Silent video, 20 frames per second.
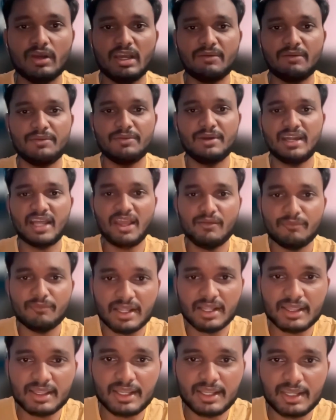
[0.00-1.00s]
So every
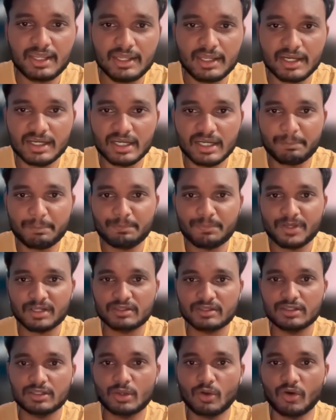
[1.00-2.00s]
time when the
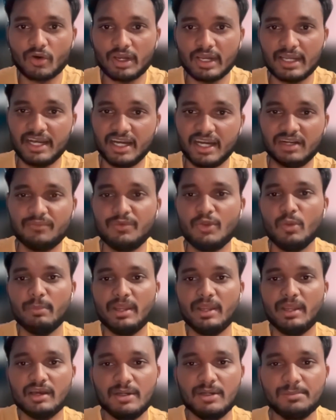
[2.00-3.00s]
adapters call
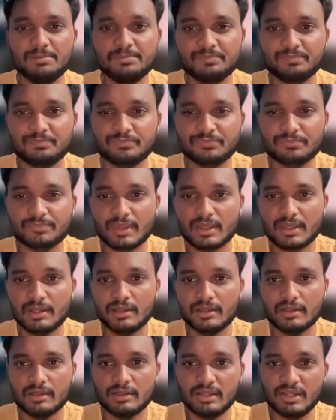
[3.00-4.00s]
getView method,
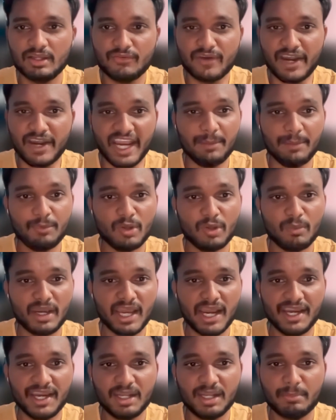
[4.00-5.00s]
the
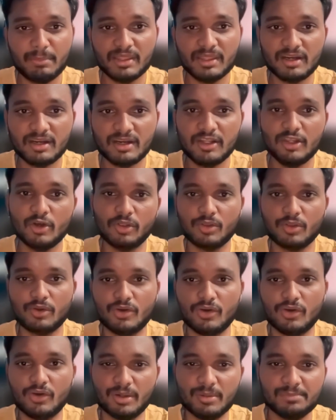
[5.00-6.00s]
findViewById method is
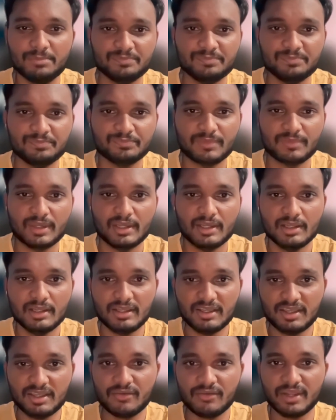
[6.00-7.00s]
also called.
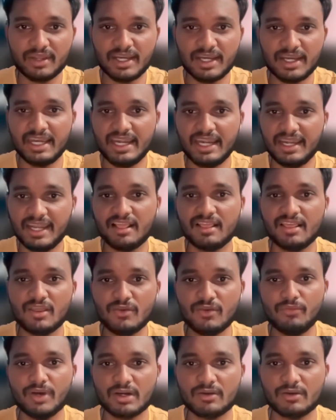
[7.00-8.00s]
This is very
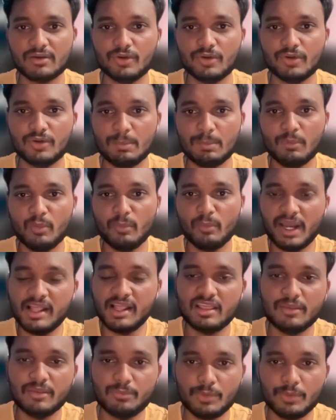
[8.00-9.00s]
intensive work for the
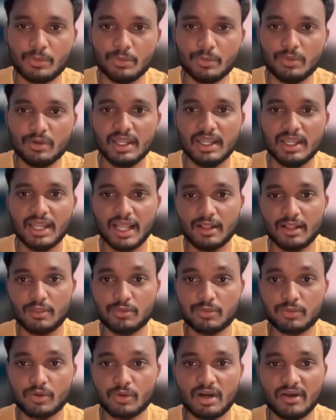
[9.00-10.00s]
mobile CPU
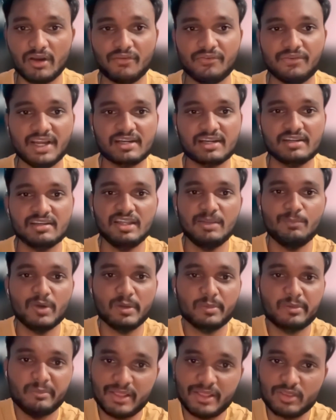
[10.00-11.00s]
and so affects
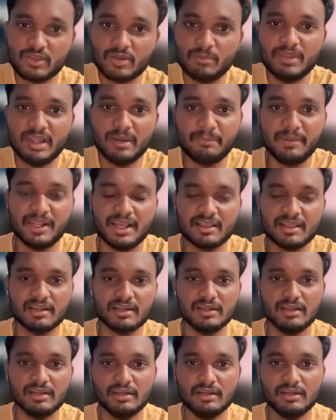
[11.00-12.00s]
the performance of the
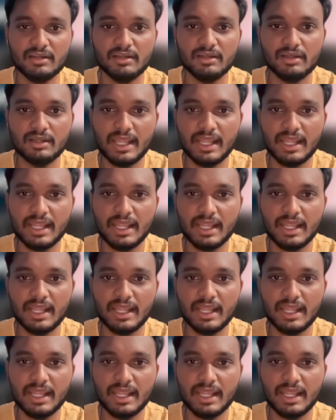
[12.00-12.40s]
application,